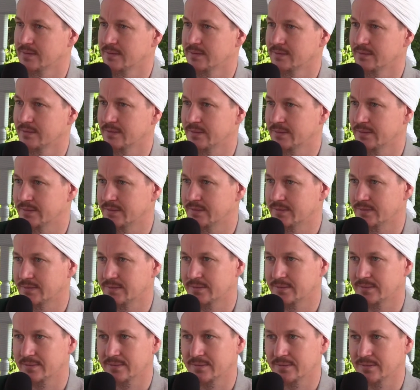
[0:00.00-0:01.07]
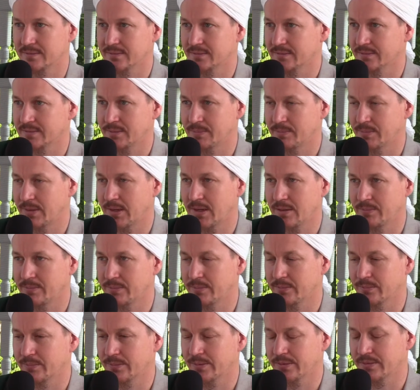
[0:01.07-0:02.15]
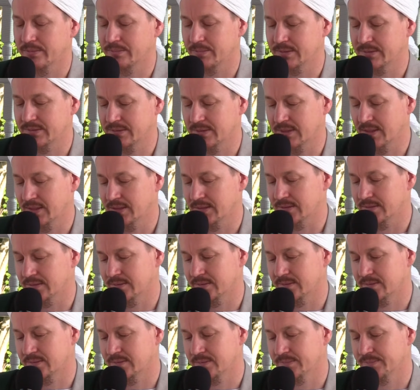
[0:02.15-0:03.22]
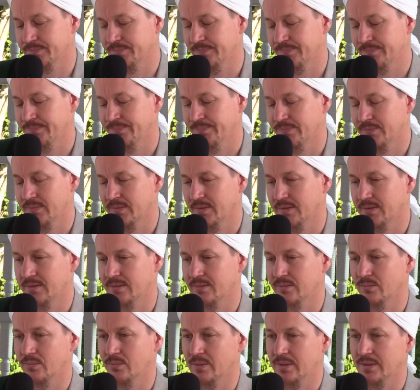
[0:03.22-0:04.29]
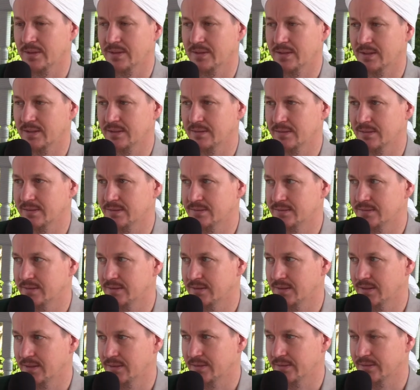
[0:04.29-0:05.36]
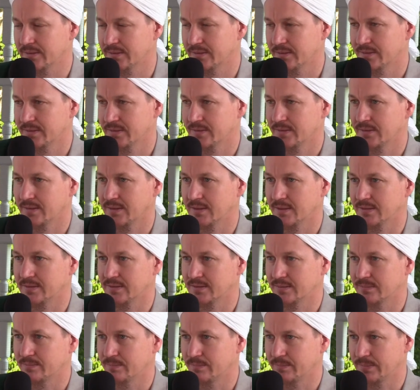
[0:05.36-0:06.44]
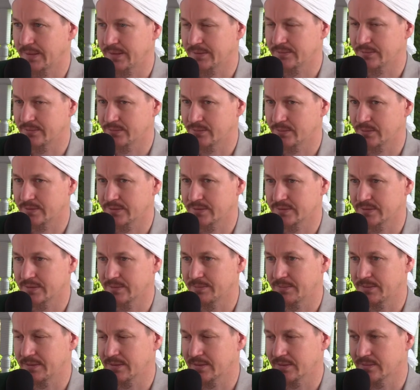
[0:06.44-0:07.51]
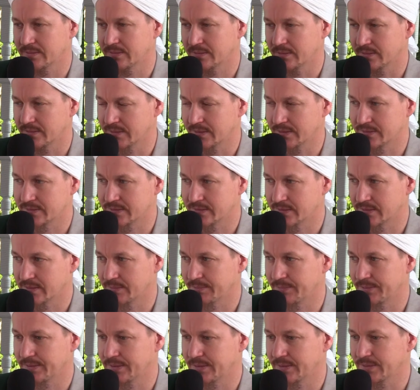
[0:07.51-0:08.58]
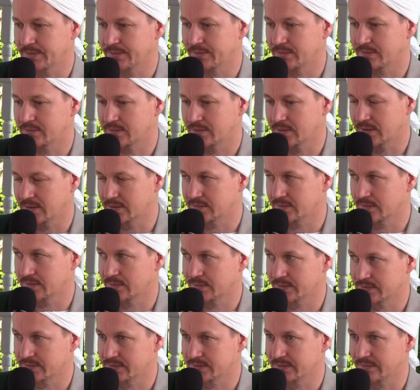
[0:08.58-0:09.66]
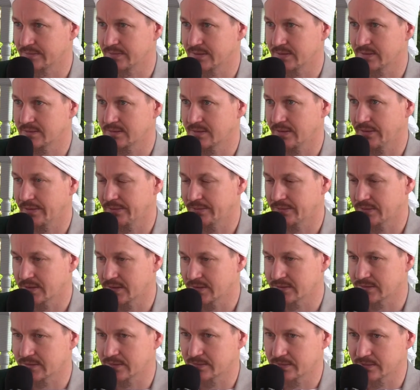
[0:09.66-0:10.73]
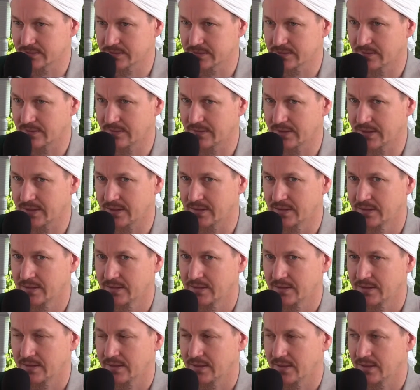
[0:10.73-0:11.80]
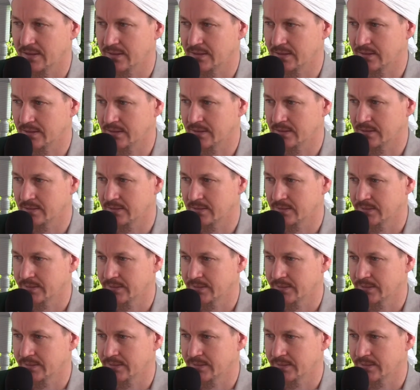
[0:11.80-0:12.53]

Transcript: So this is the problem with misguidance. One thing leads to the other, and it just passes you on to something else, leads to something else. There's consequences of this and there's consequences of that. And then